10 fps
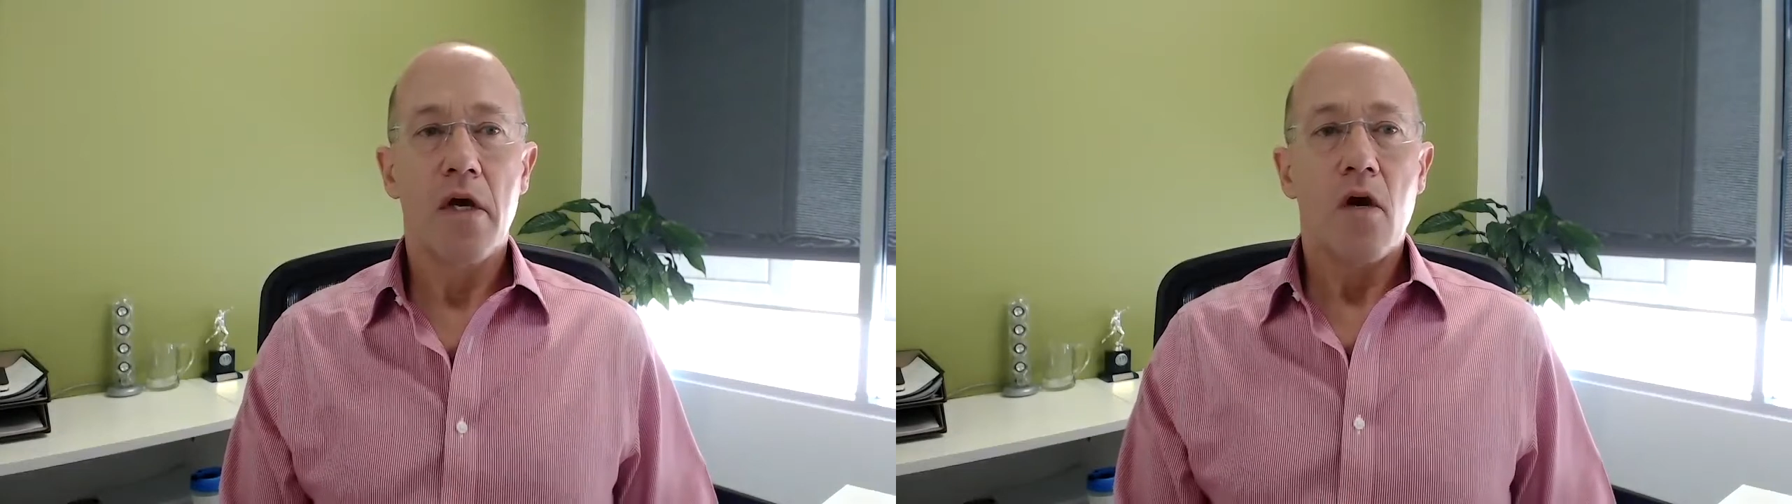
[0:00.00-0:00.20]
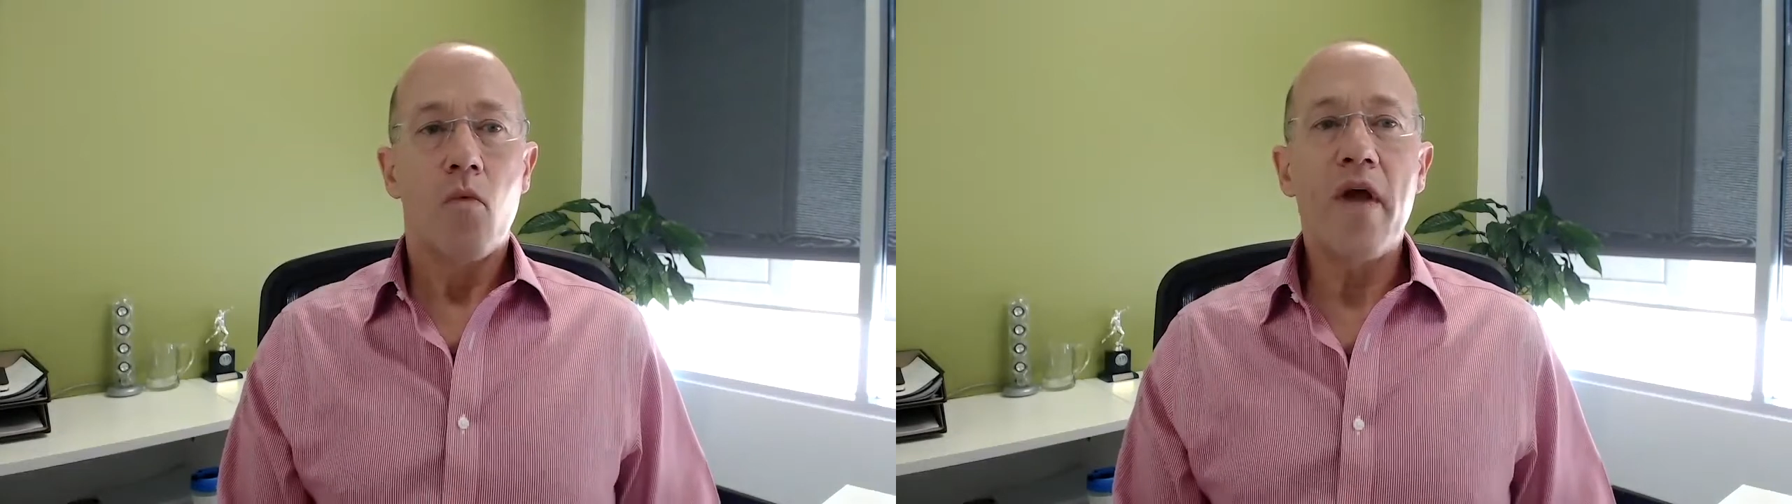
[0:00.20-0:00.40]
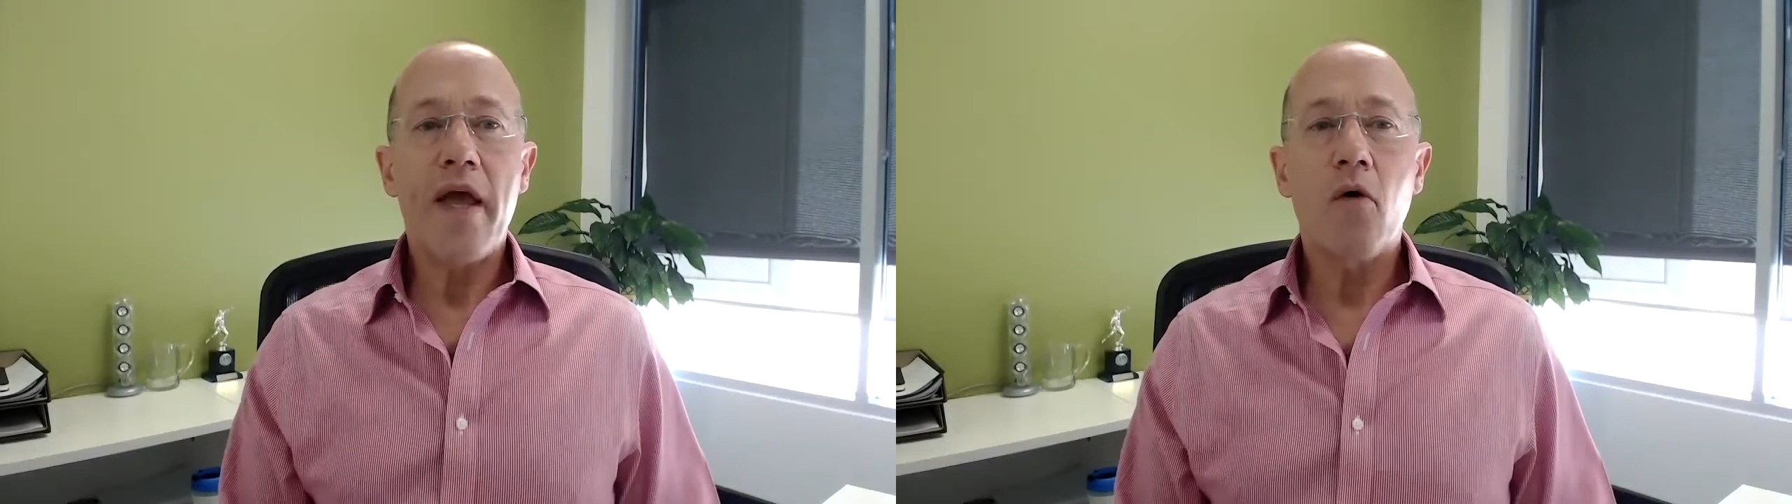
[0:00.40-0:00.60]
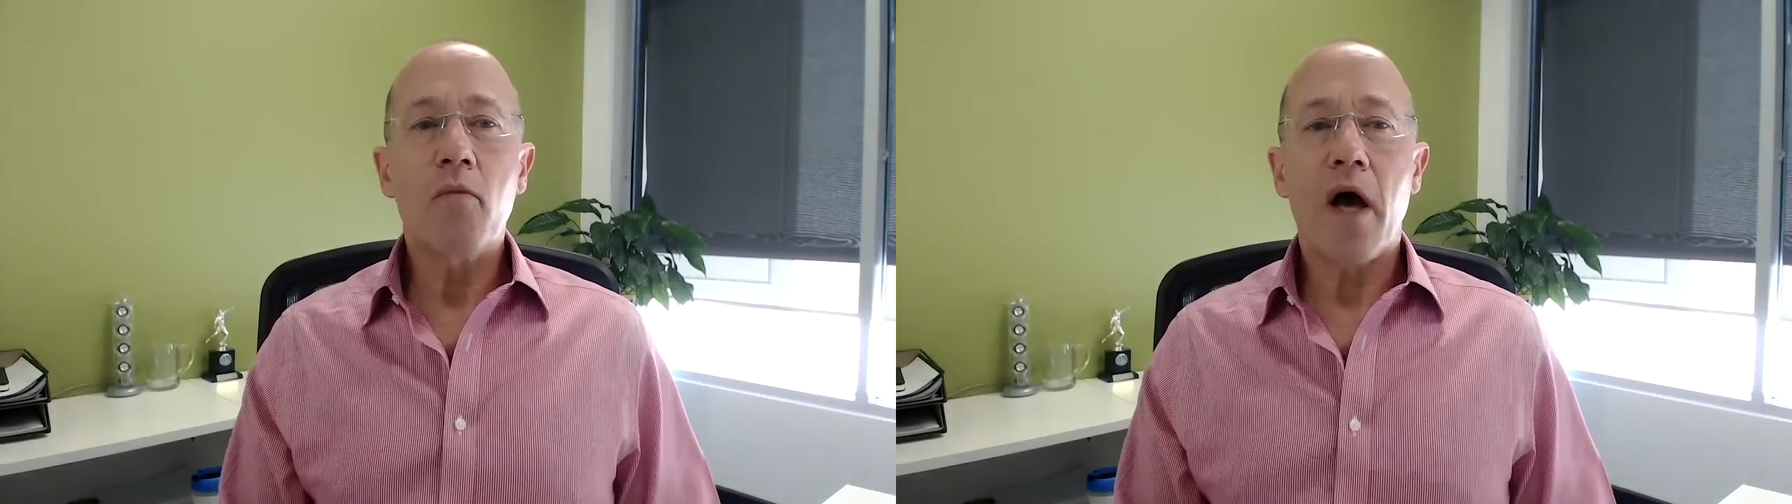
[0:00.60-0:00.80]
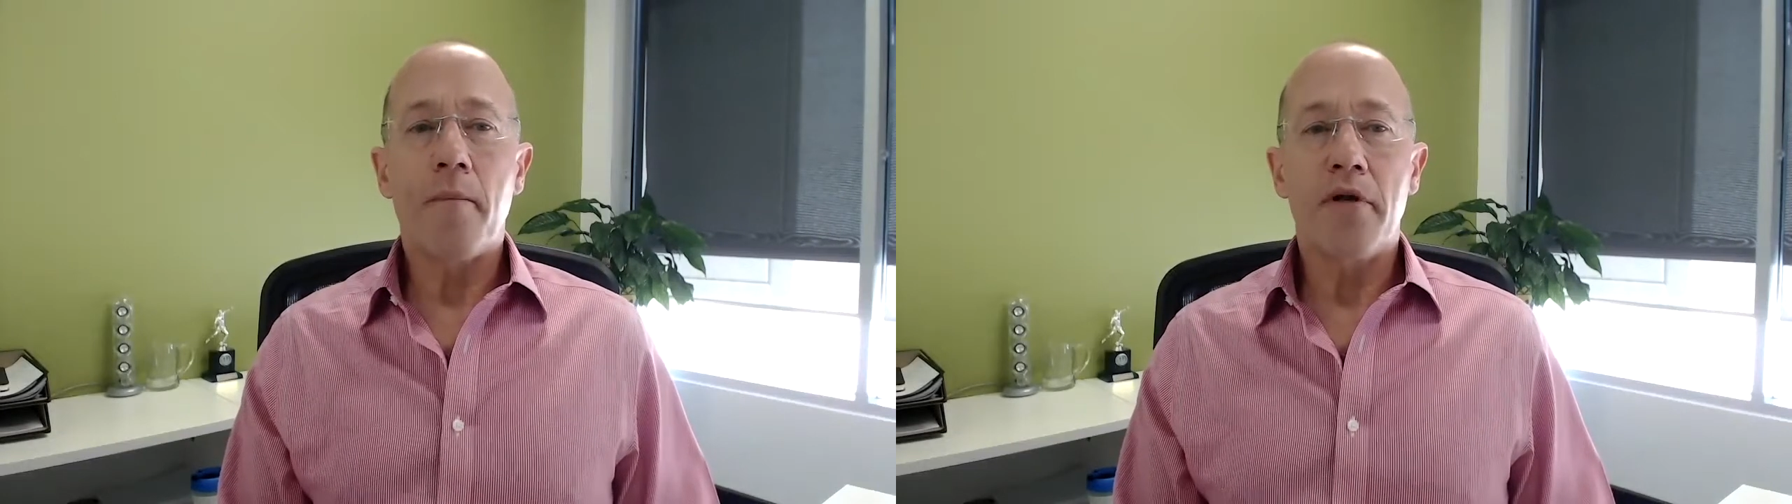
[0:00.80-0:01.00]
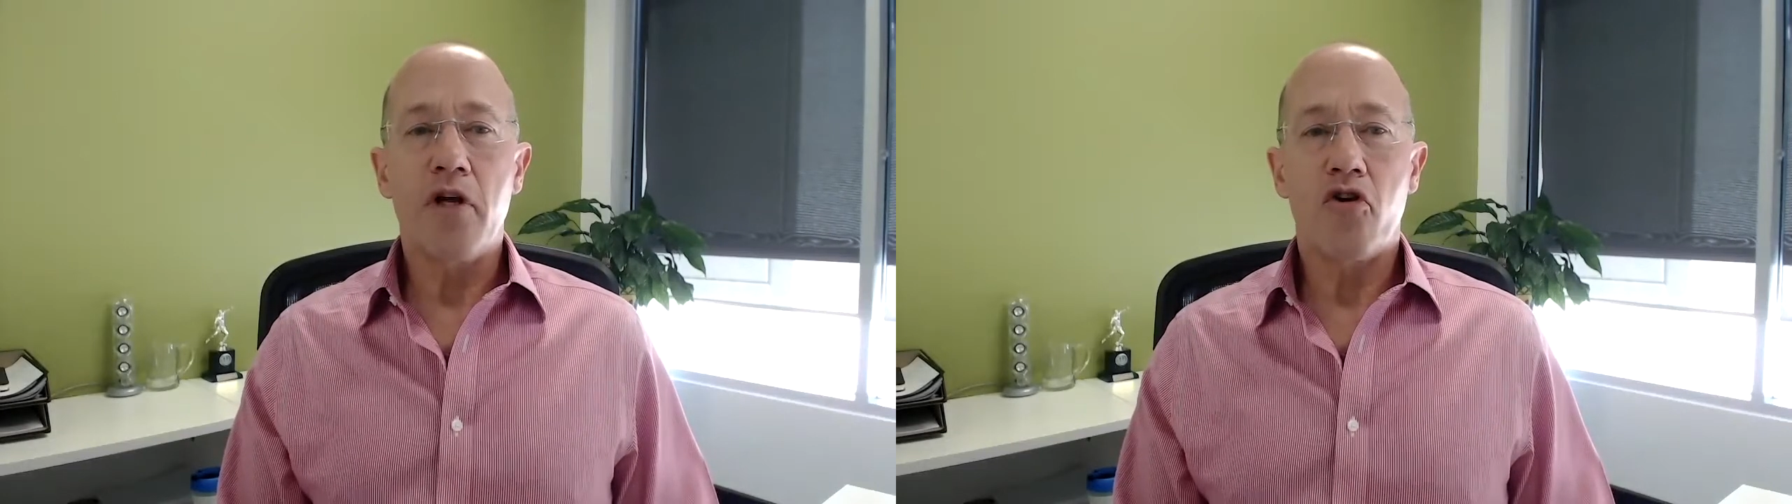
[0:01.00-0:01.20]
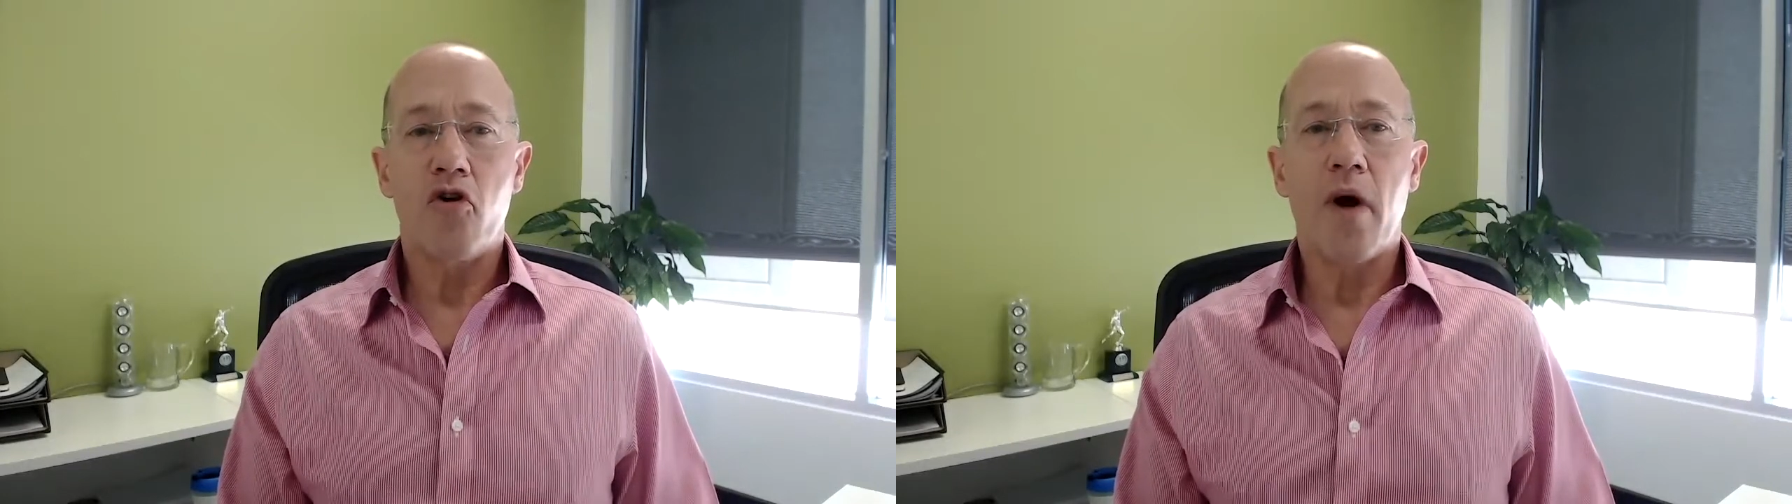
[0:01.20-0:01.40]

We help companies who